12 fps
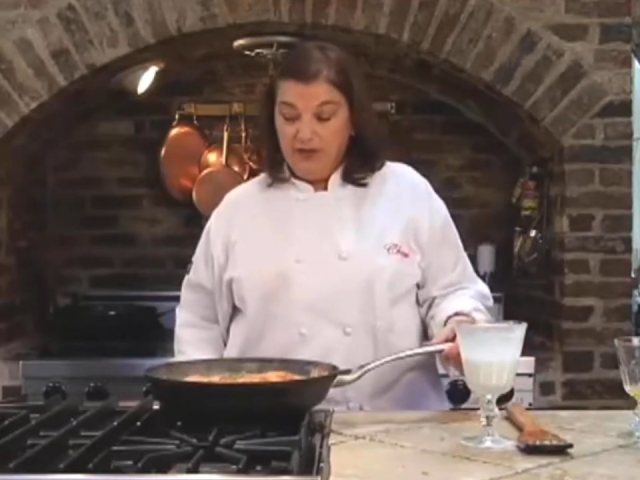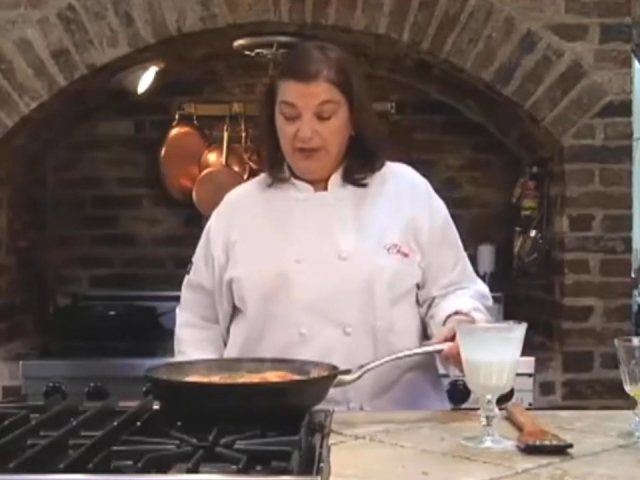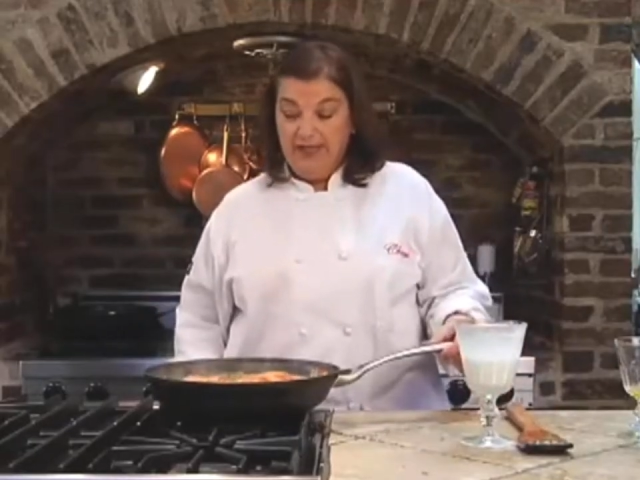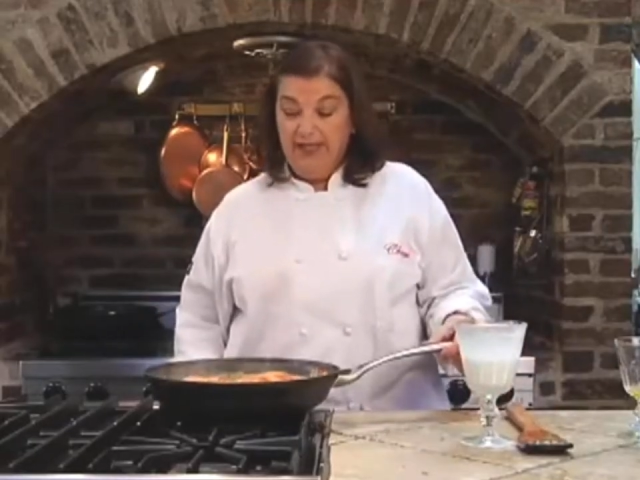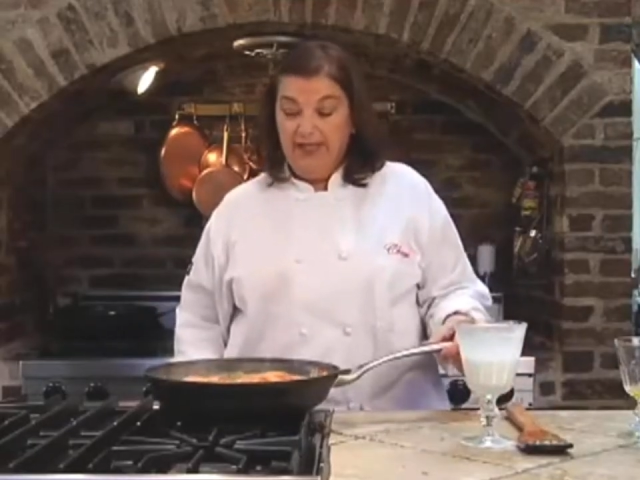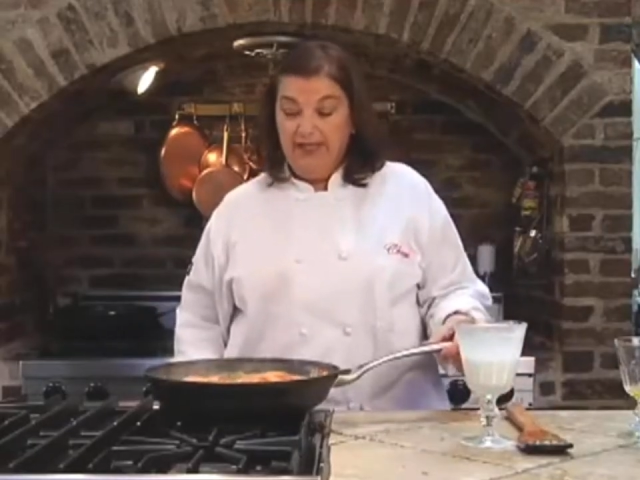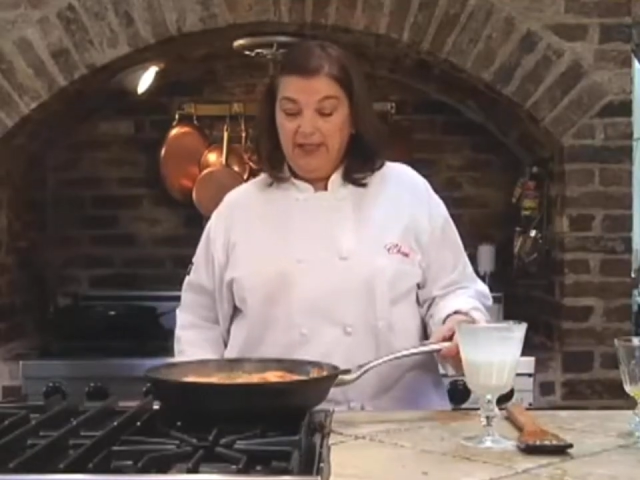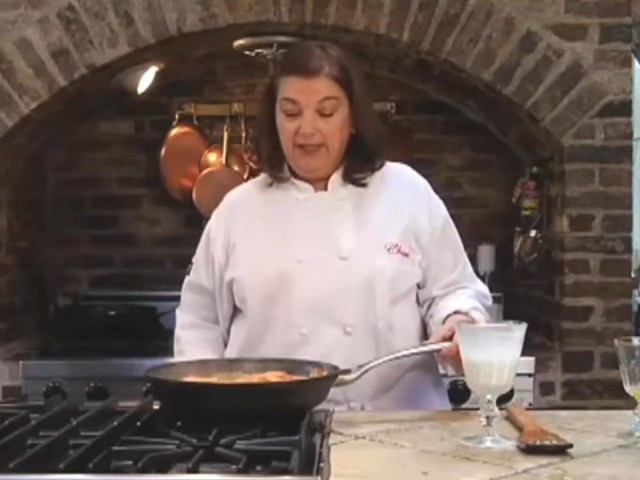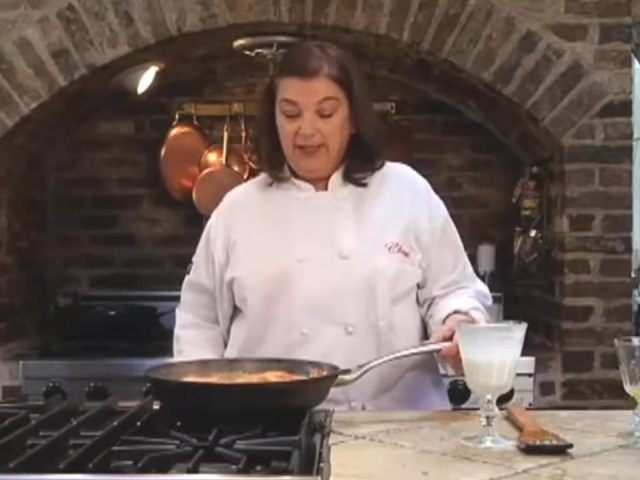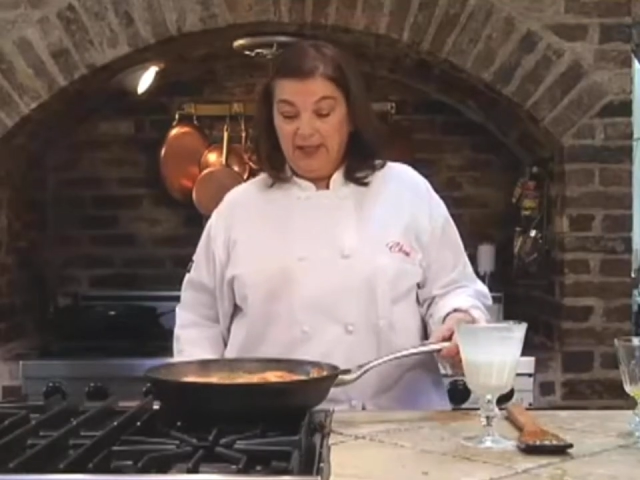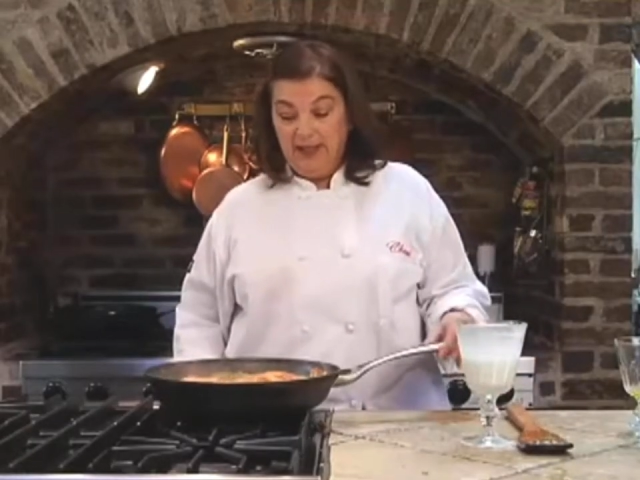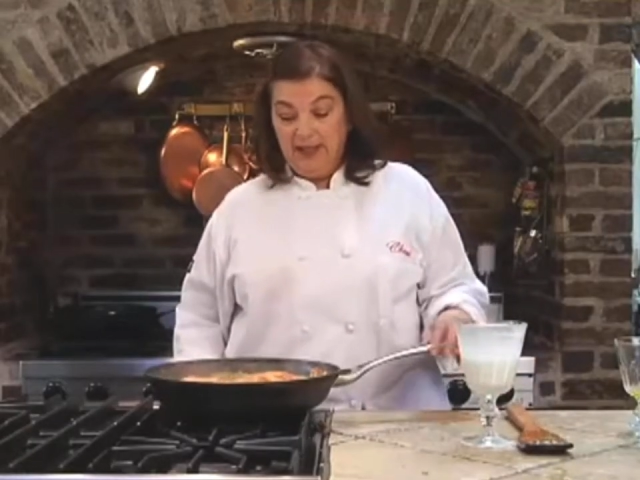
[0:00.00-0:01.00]
to get in
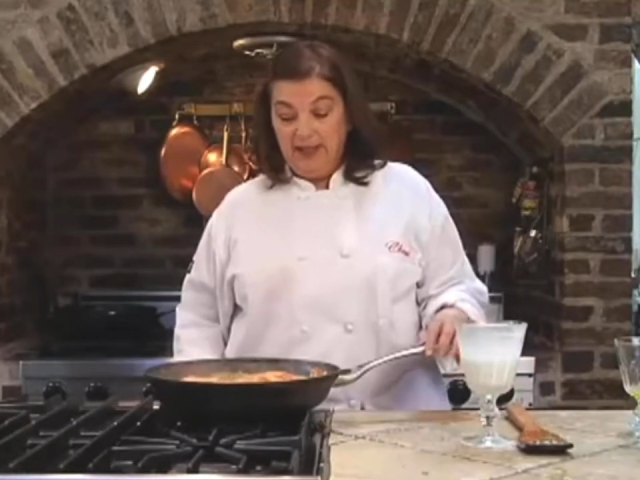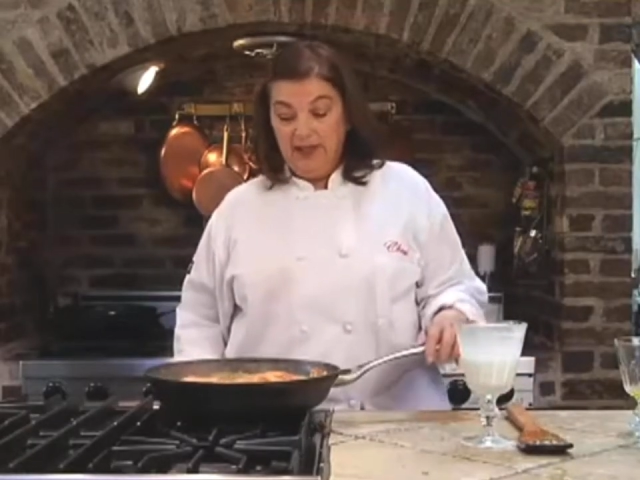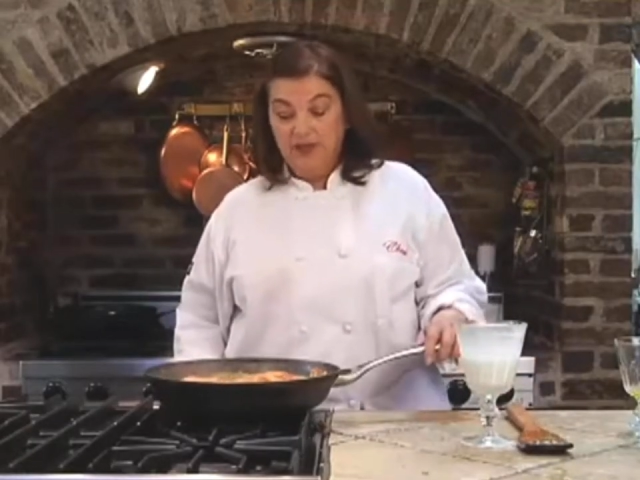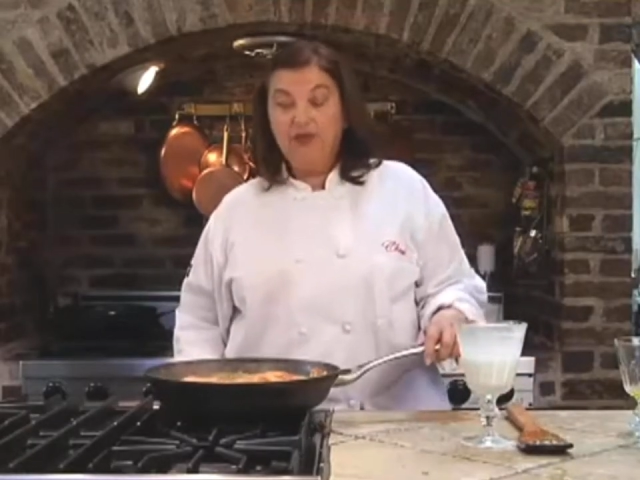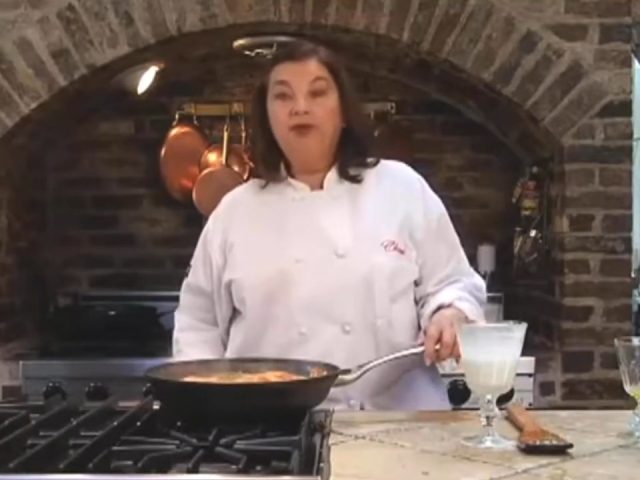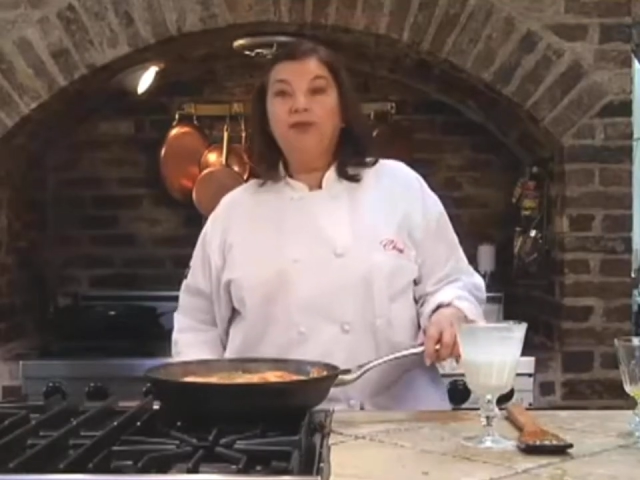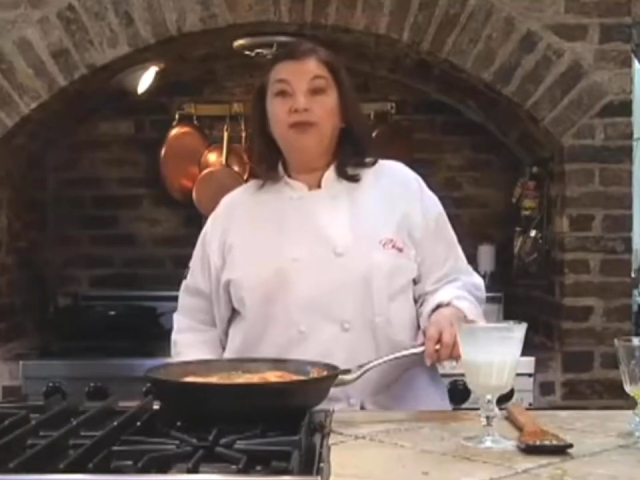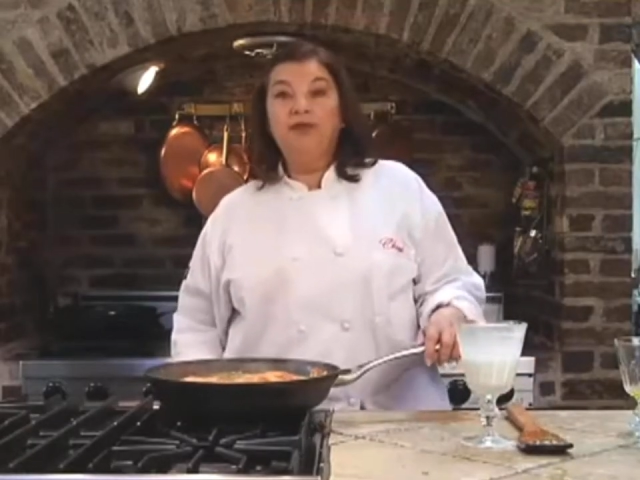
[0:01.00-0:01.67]
and eat these shrimp,